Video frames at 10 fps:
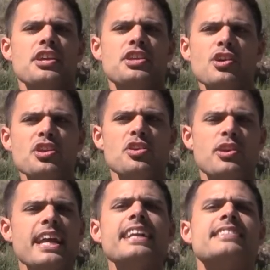you,
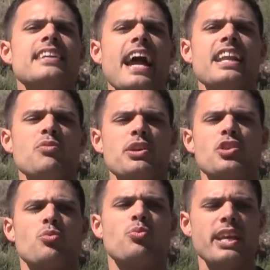you get excited
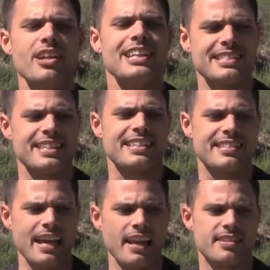with a realistic
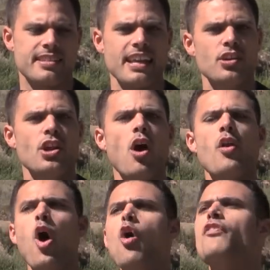sense, that you
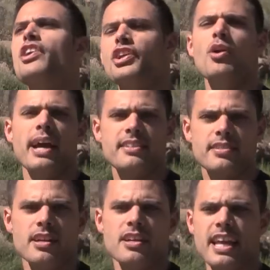don't overdo it,
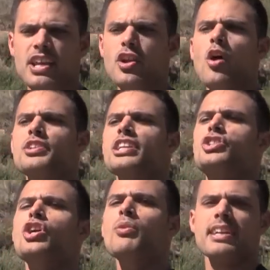that you don't
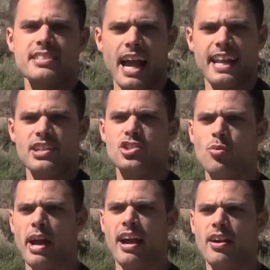get too excited to
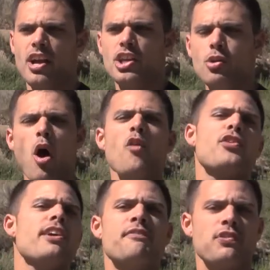where you
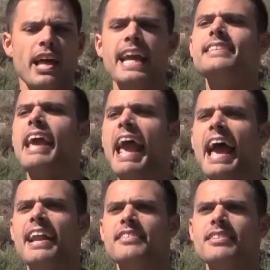overinflate
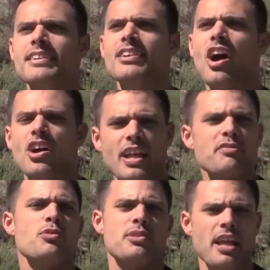and are
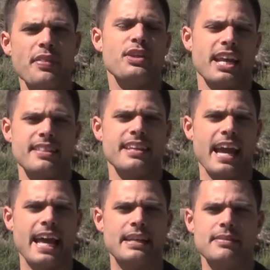left with nothing at the
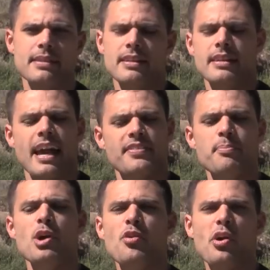end. And the
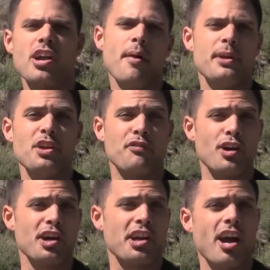moon will come into
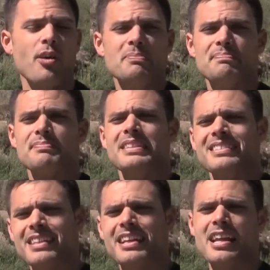Virgo.
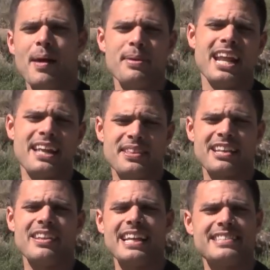It's going to come in, I
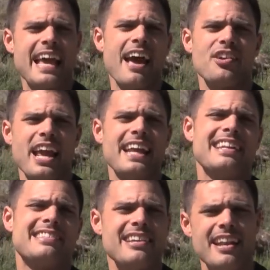think, late Saturday
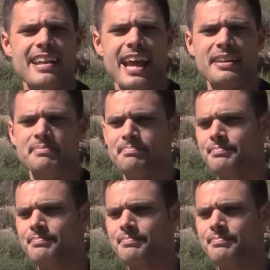into Sunday.